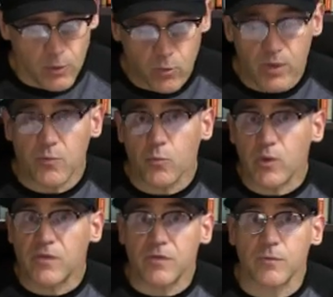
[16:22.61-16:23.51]

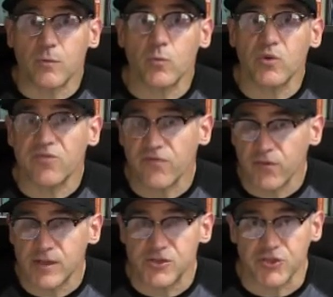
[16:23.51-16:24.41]
with
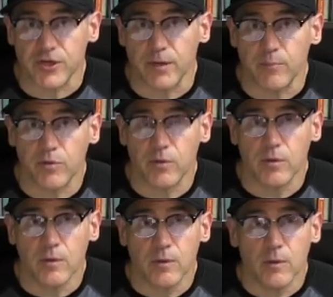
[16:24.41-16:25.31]
friendship,
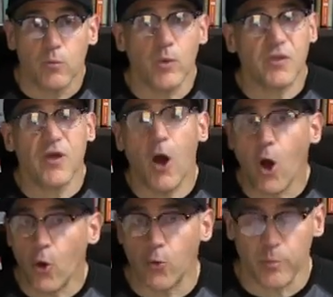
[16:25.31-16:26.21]
with
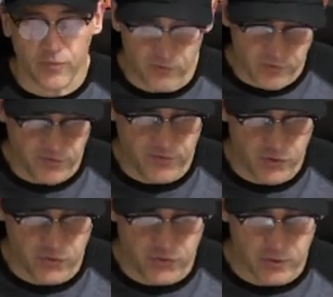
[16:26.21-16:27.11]
hope for the
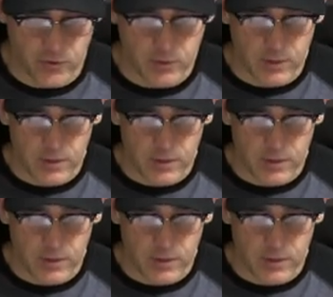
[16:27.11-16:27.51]
future.